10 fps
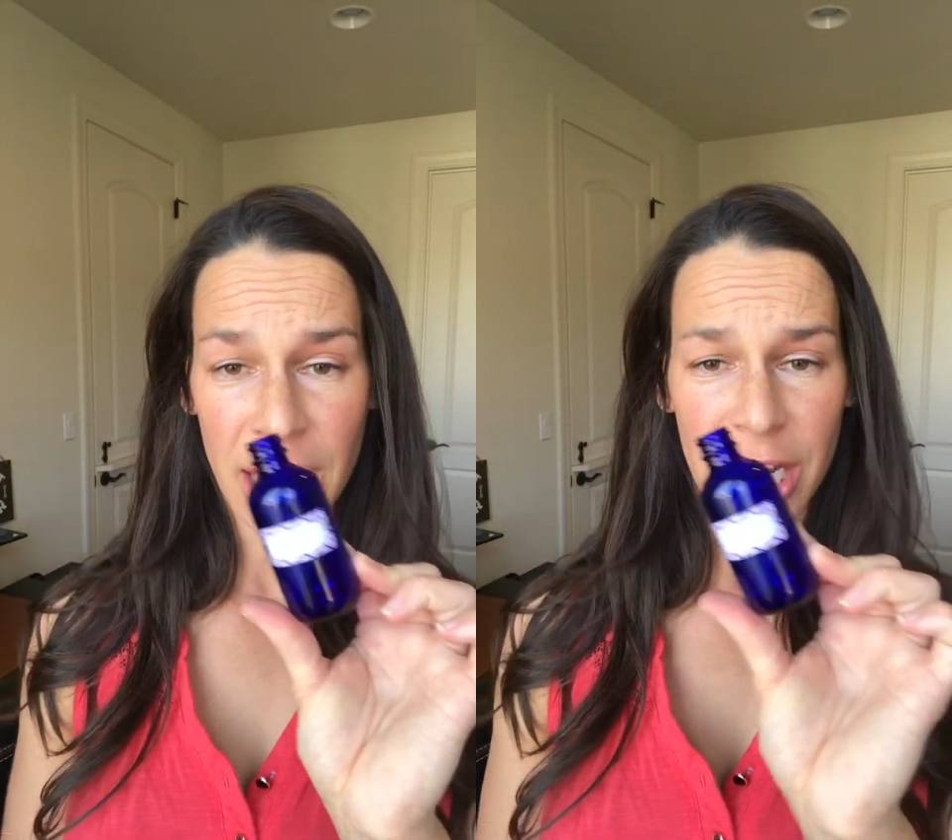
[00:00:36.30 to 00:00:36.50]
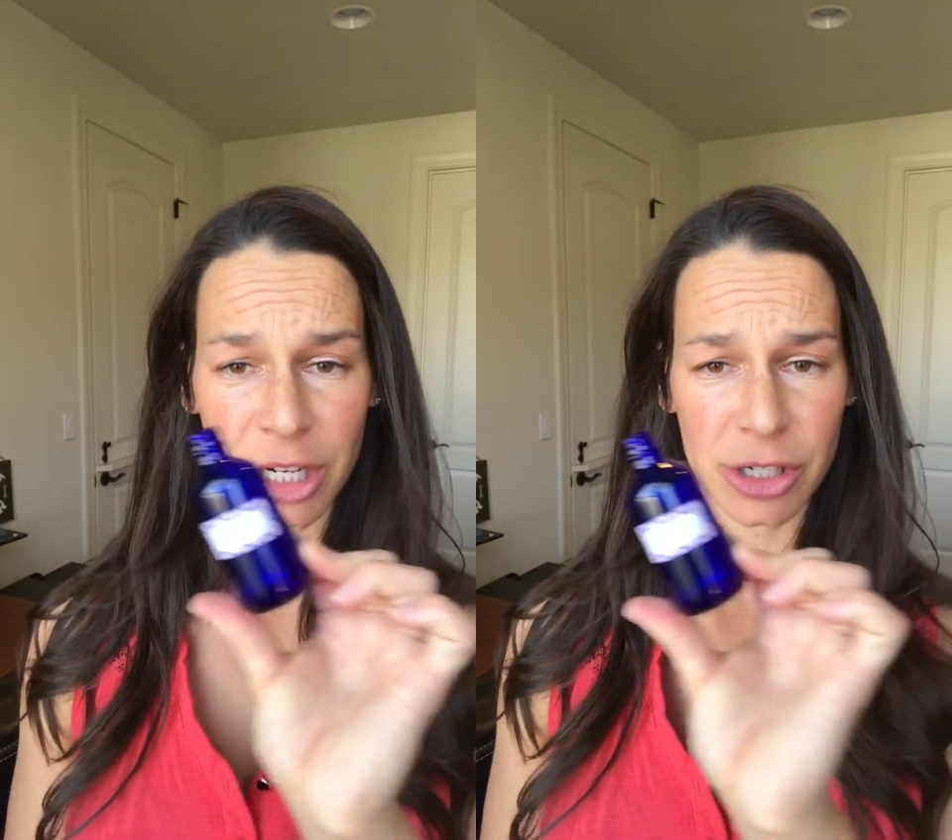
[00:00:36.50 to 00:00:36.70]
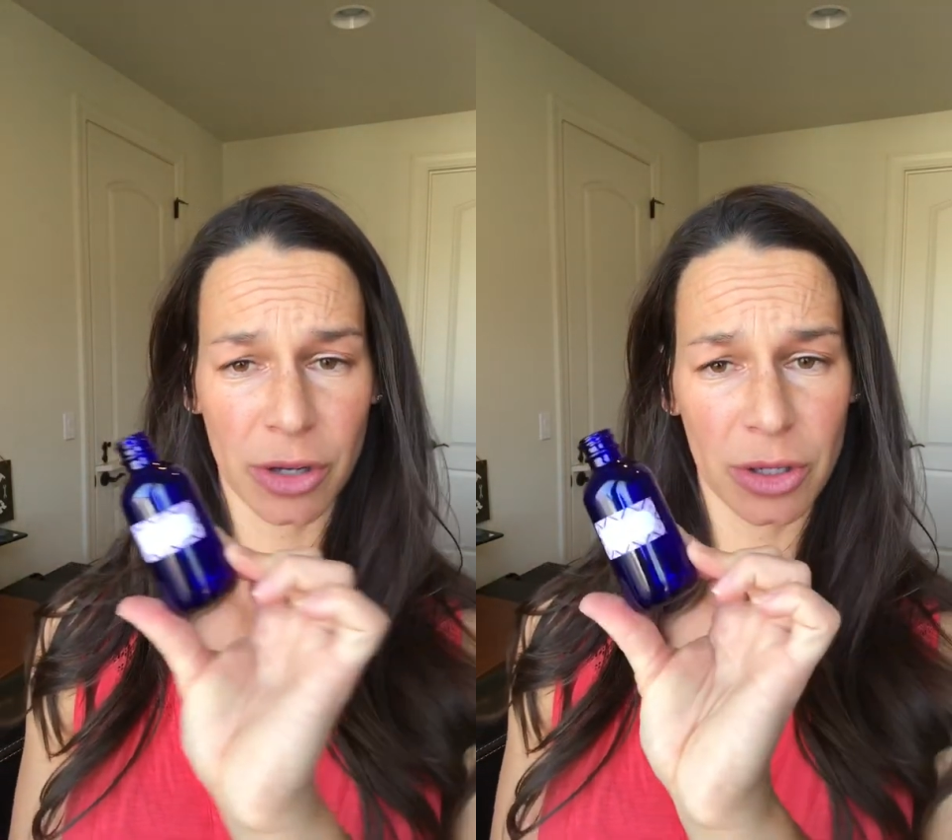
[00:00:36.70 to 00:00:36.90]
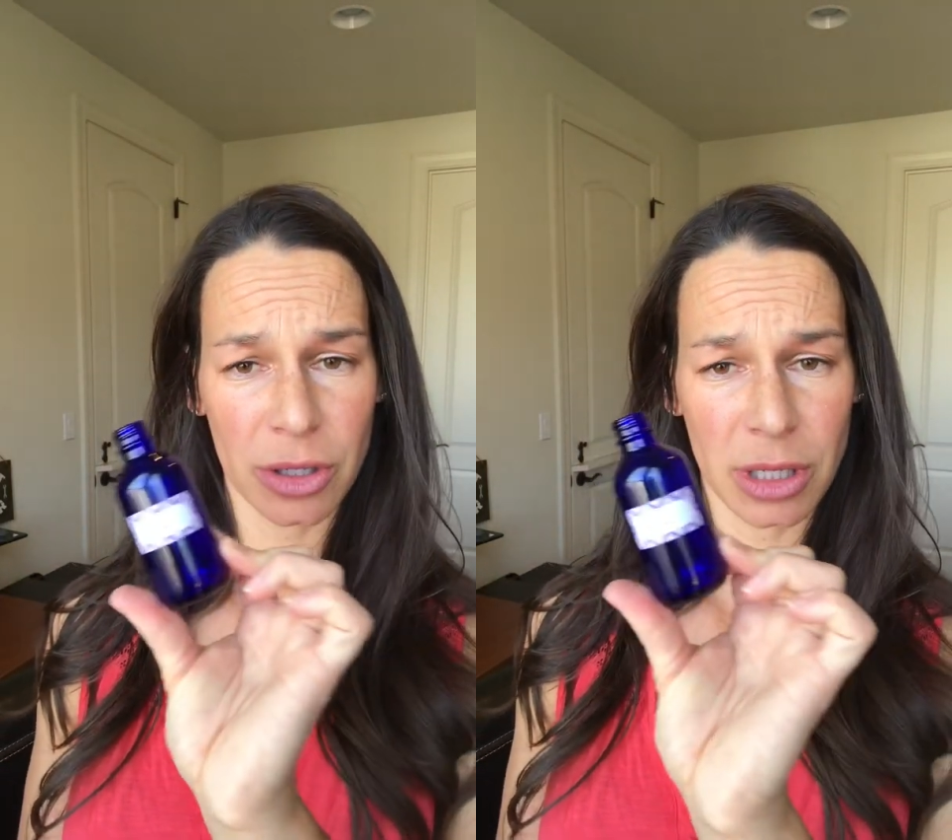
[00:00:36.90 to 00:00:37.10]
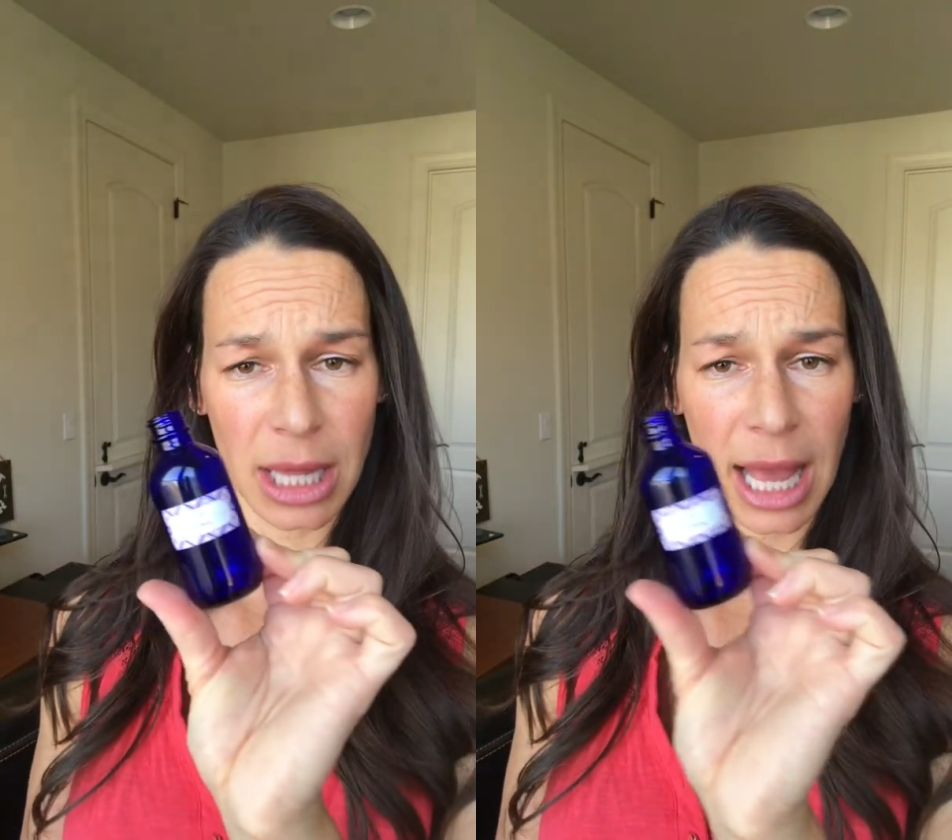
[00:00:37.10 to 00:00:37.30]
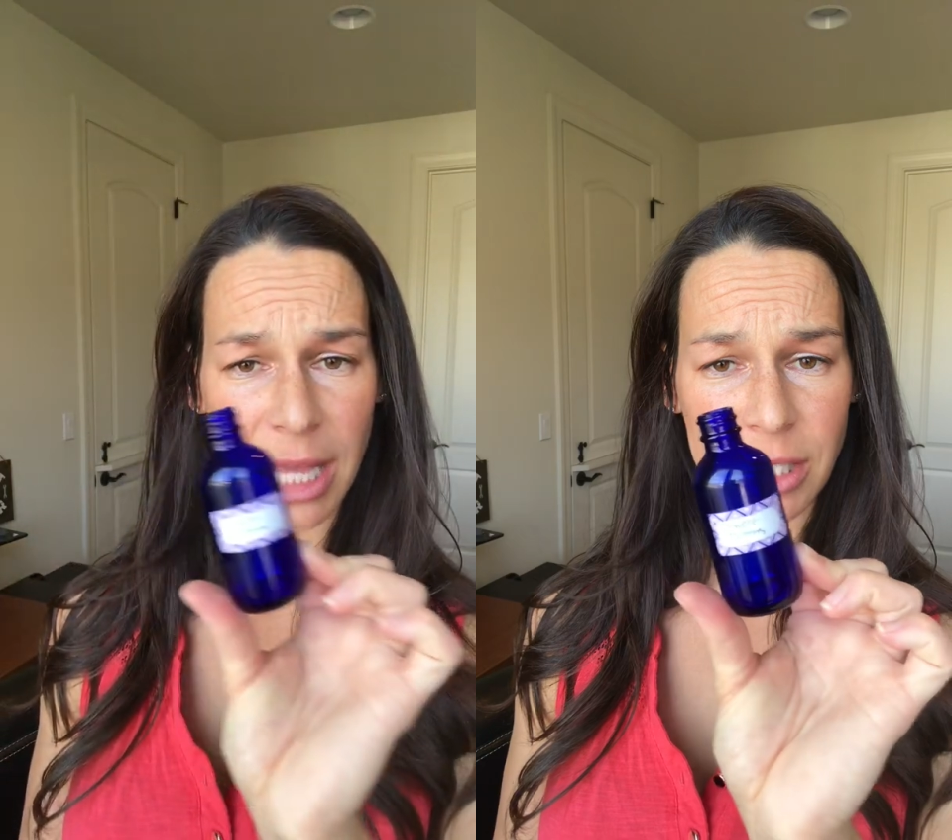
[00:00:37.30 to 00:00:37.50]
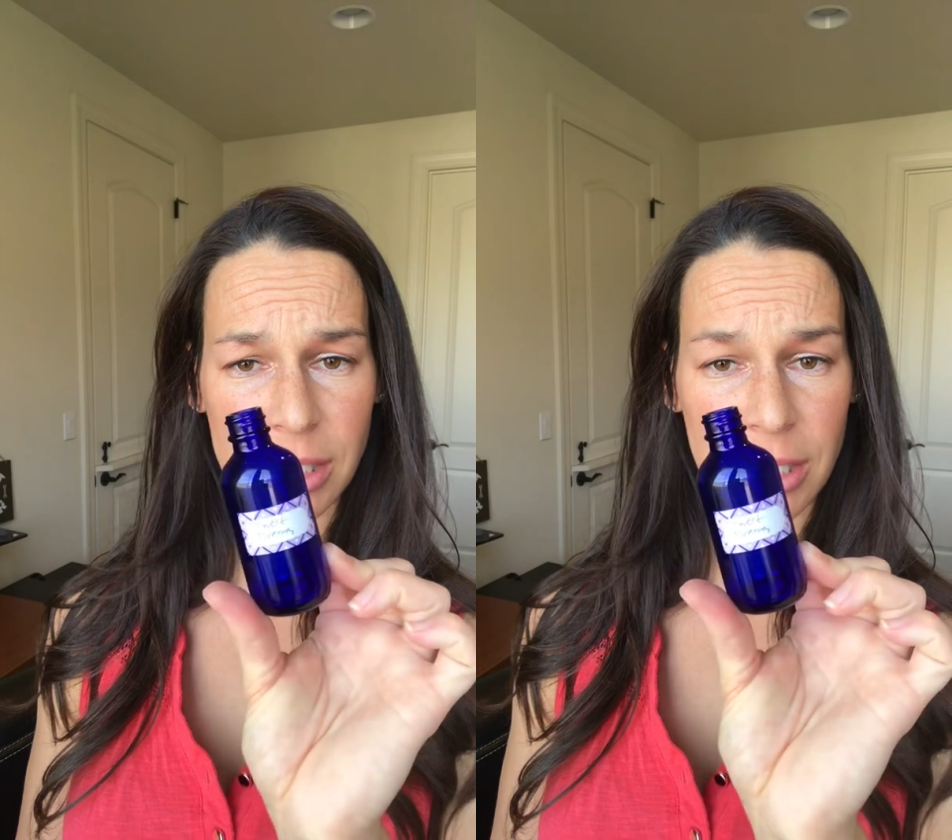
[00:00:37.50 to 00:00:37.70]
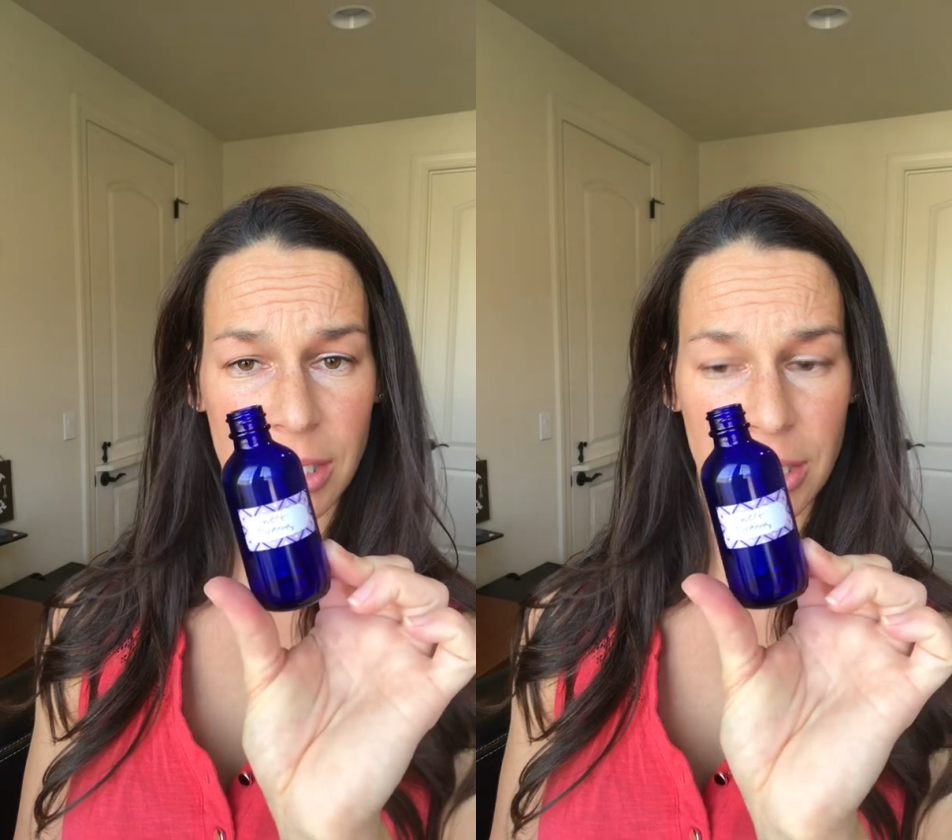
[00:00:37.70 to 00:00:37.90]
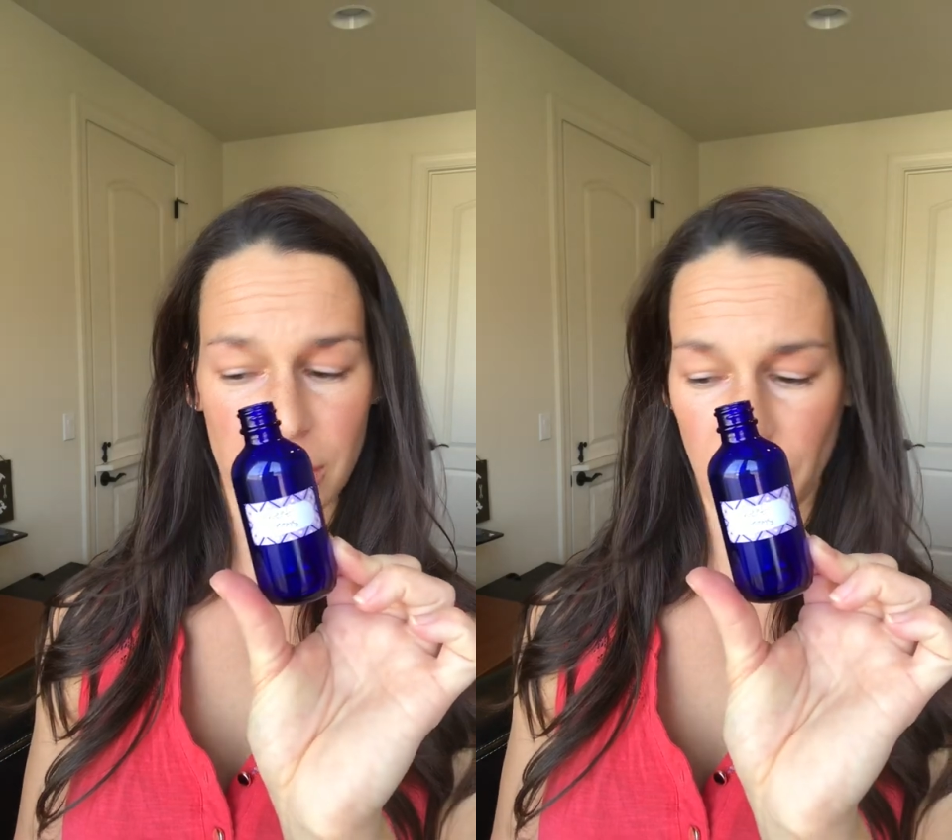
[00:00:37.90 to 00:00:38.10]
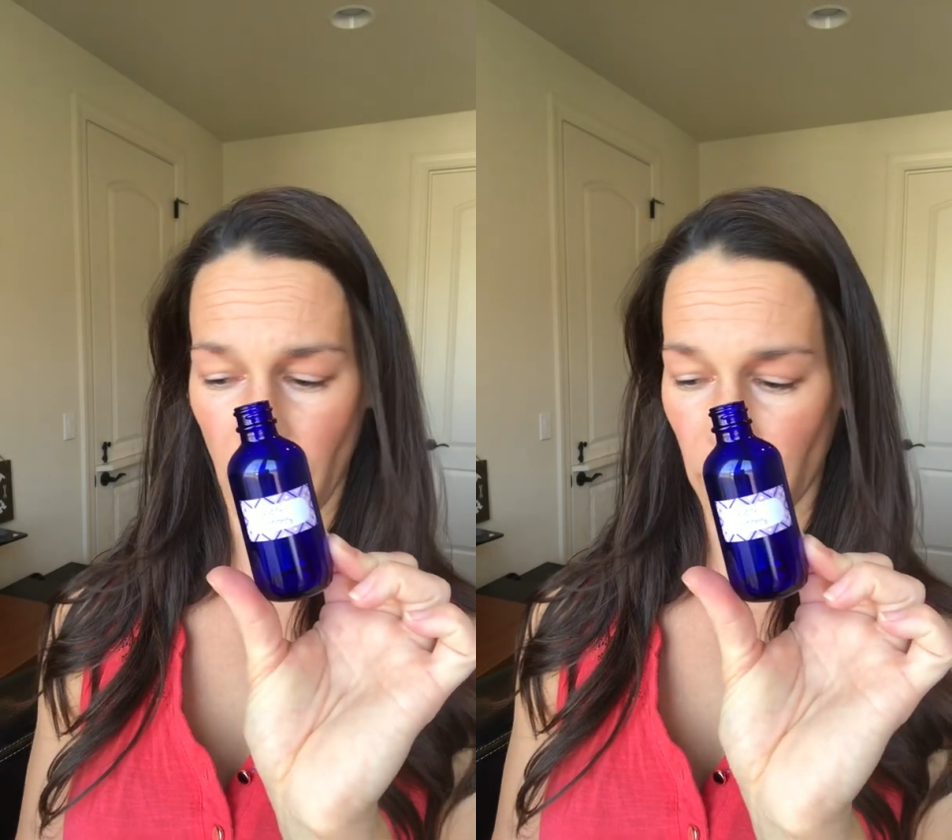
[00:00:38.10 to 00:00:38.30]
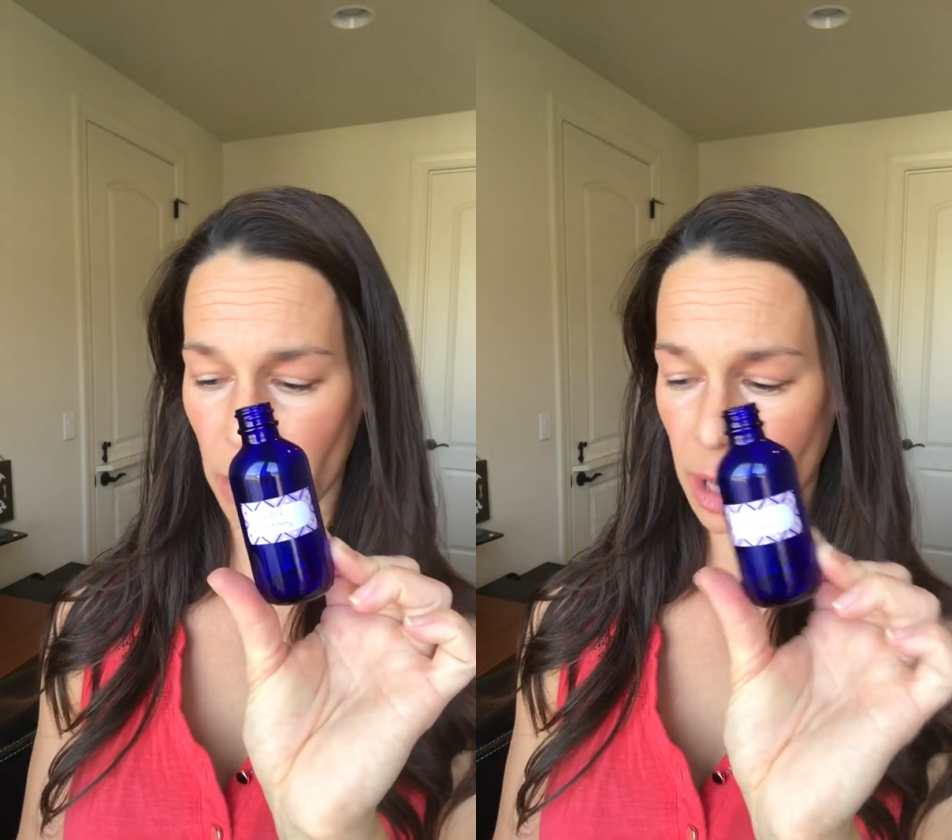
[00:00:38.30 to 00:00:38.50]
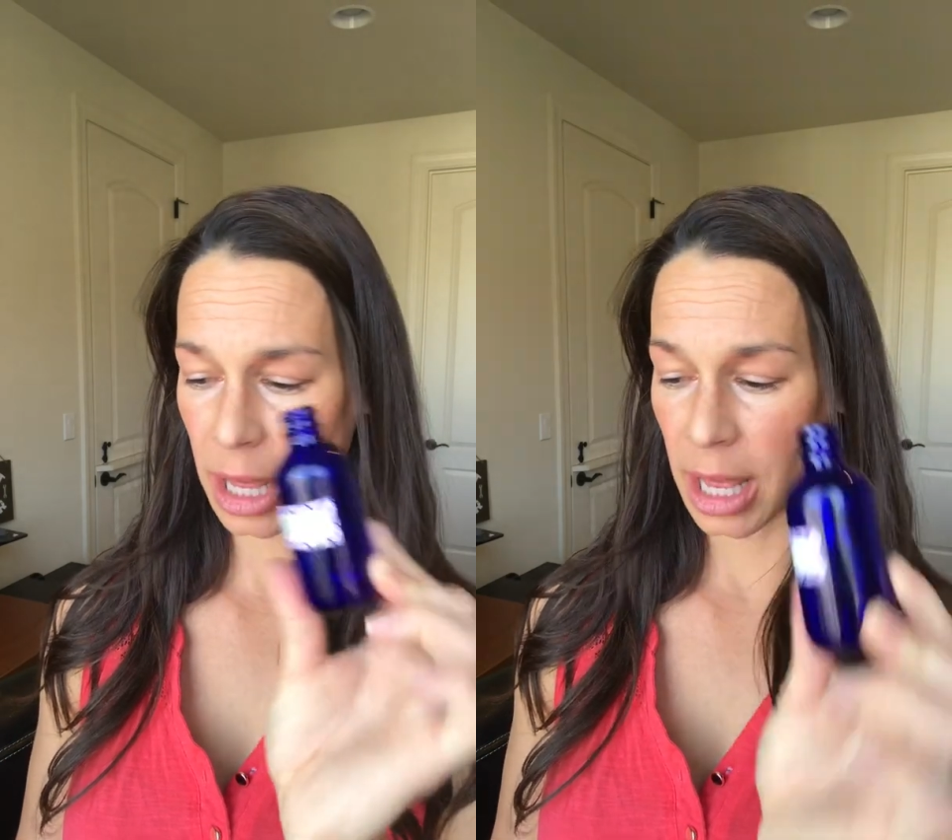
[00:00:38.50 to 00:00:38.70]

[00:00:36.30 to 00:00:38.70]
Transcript: here's our little glass bottle,